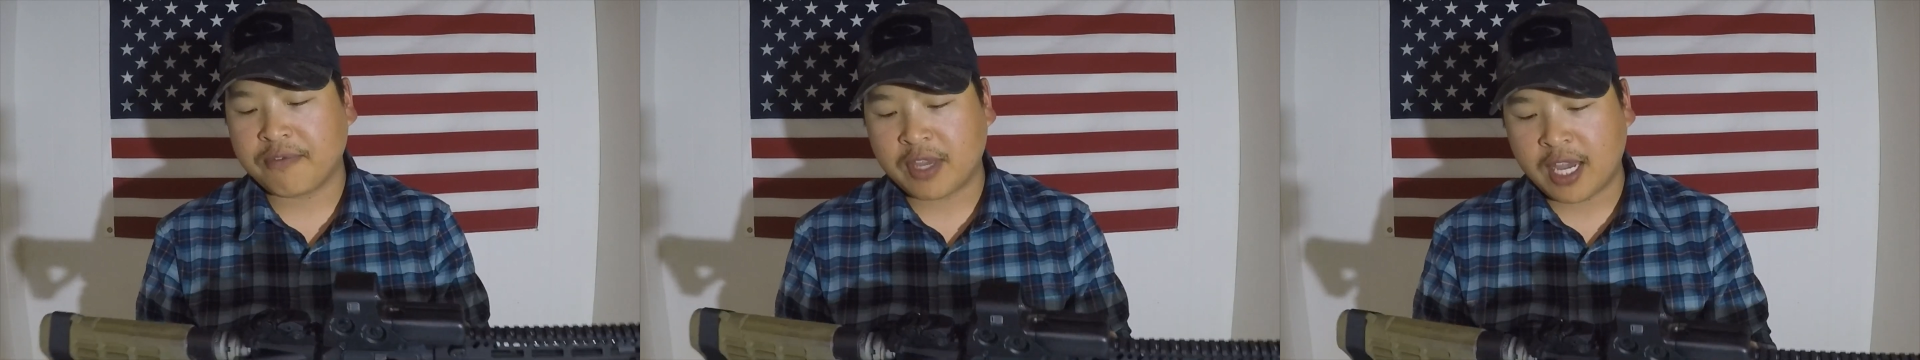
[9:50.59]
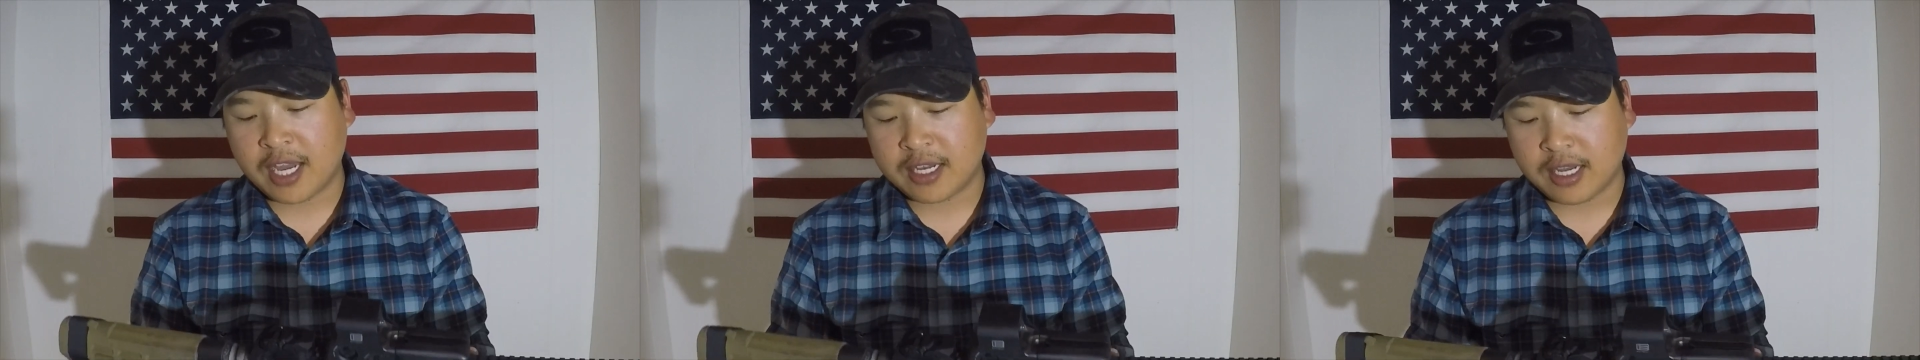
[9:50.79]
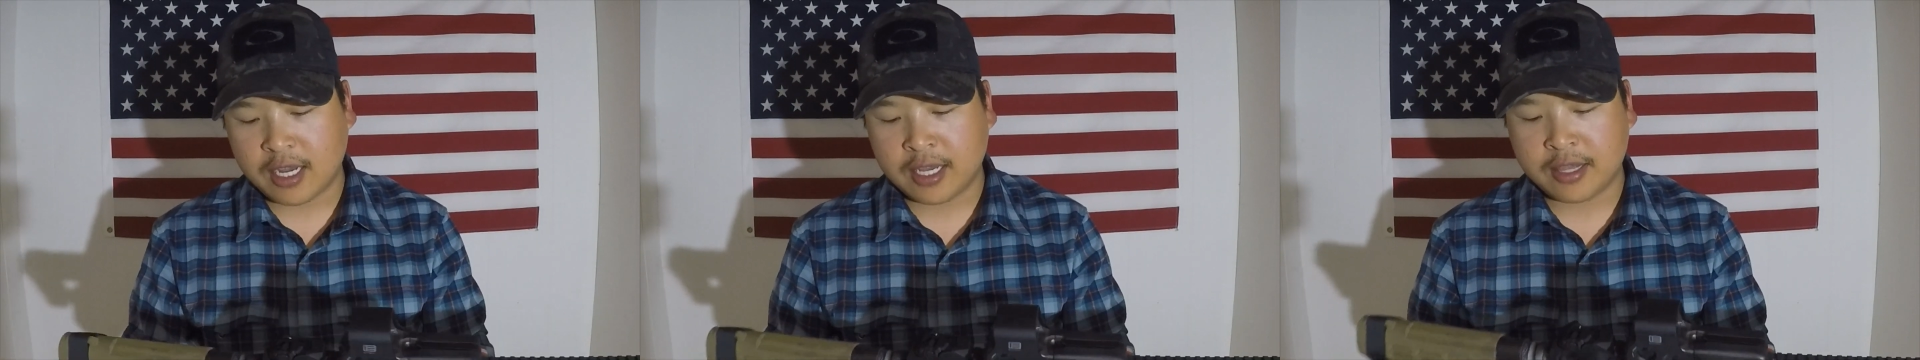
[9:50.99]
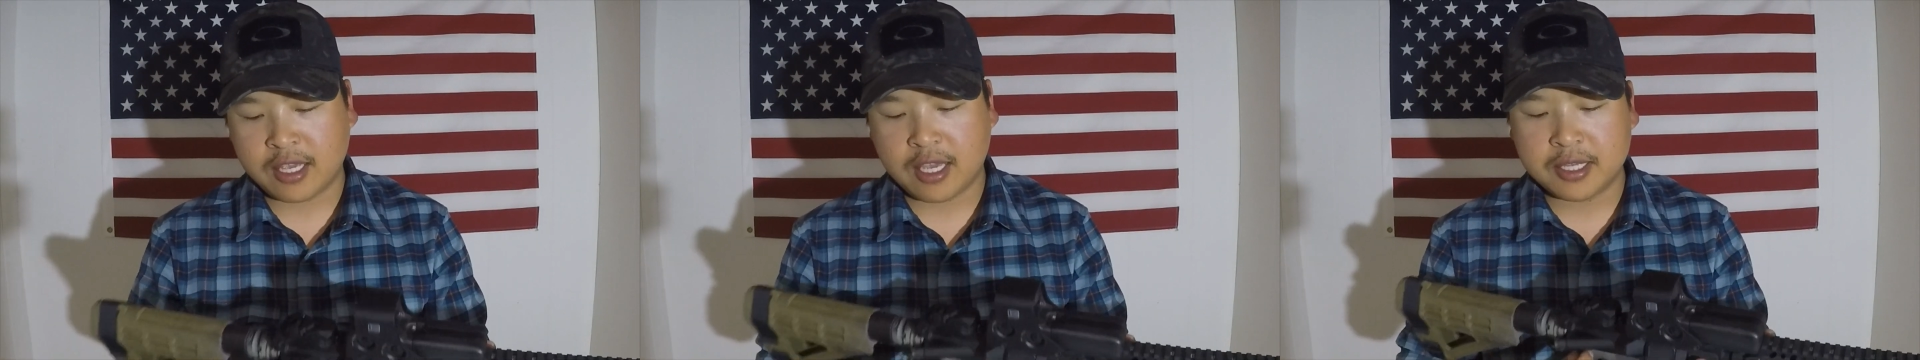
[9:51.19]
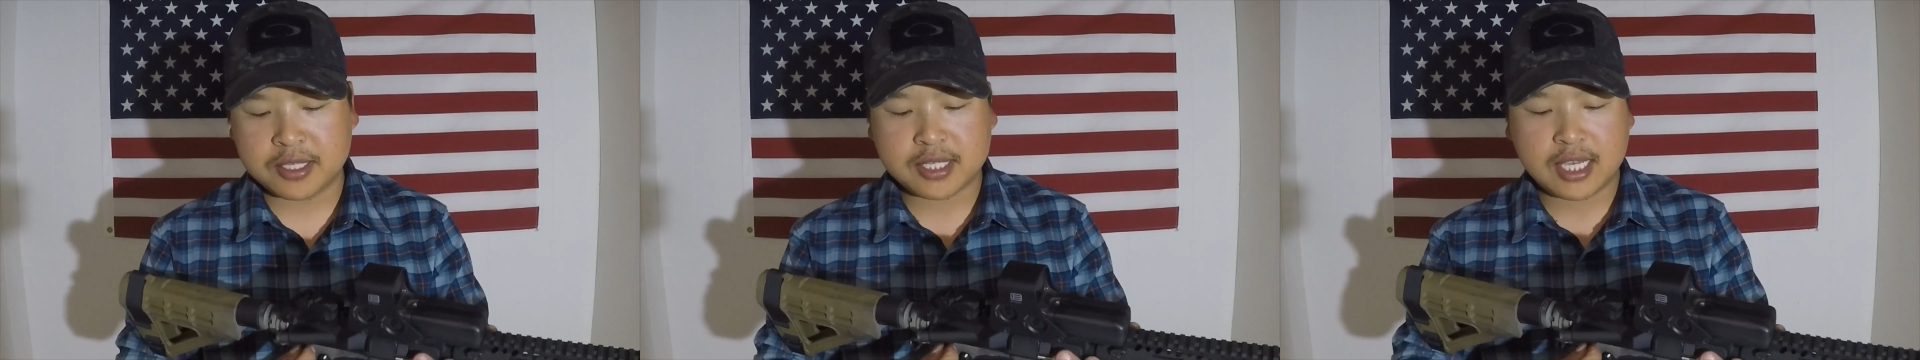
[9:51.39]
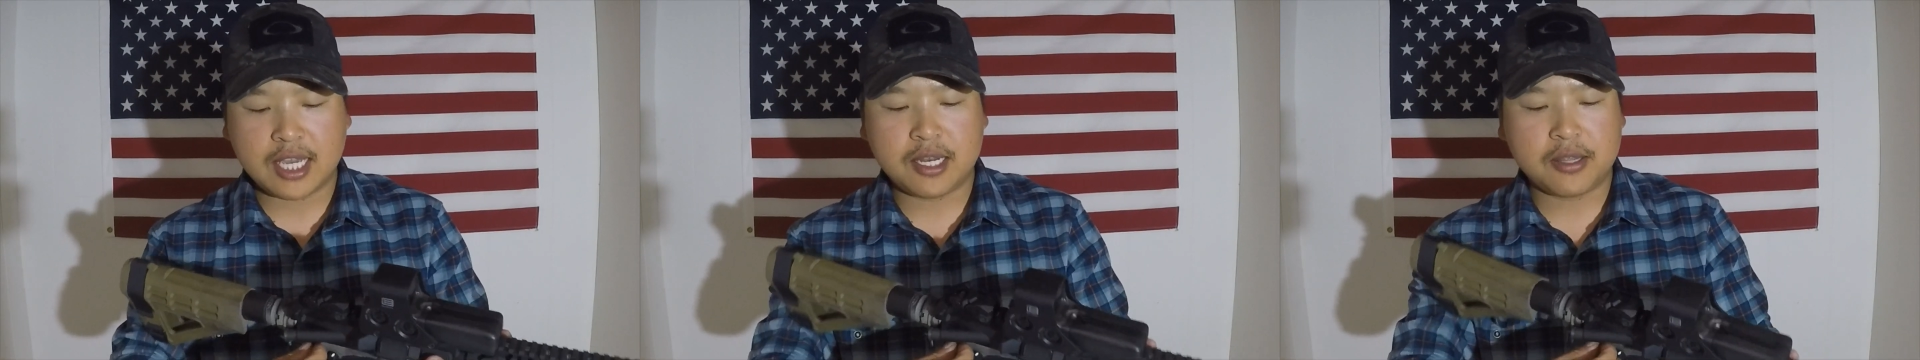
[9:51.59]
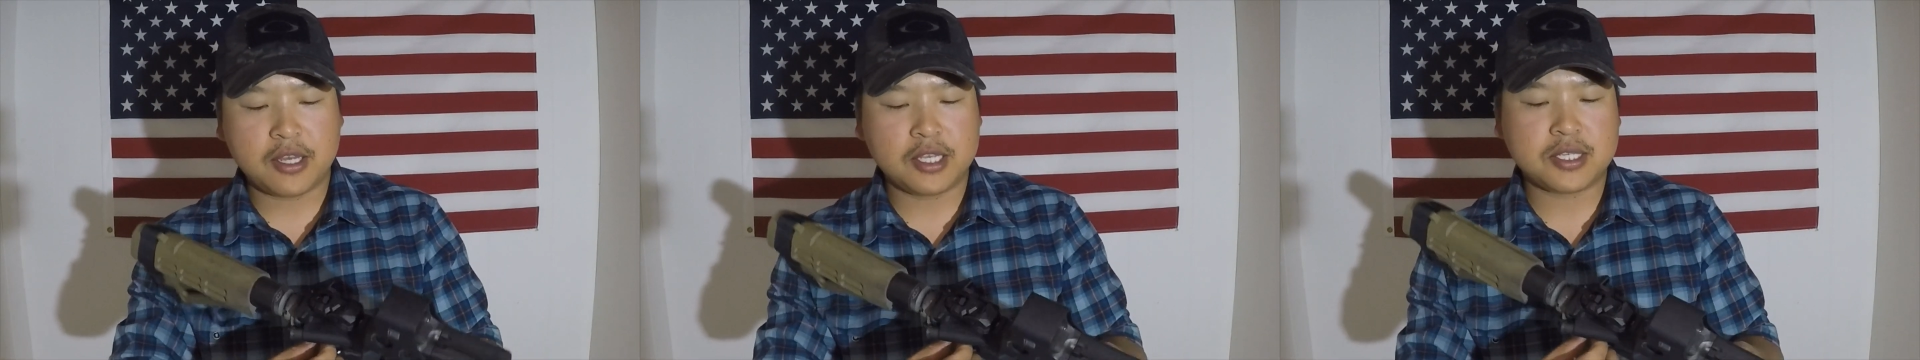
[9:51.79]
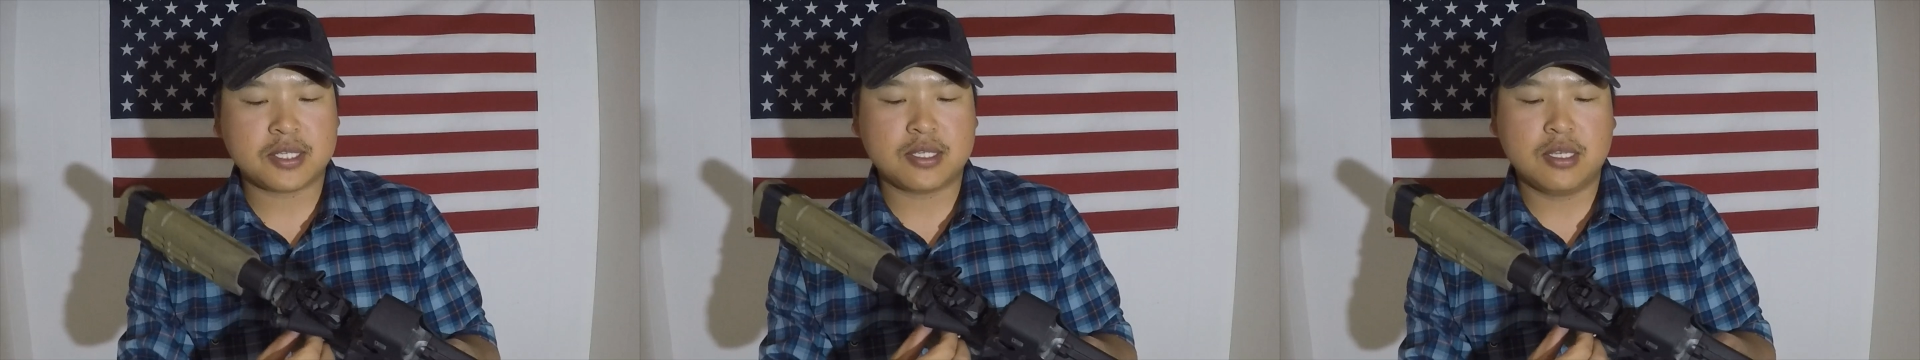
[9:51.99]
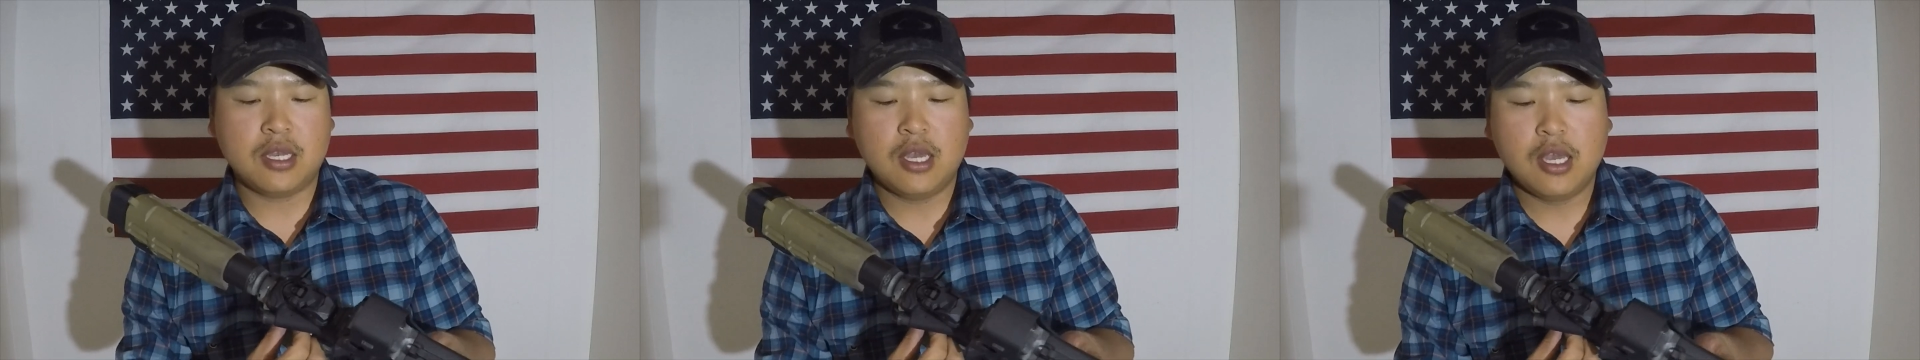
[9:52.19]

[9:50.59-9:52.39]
got on the inside of this,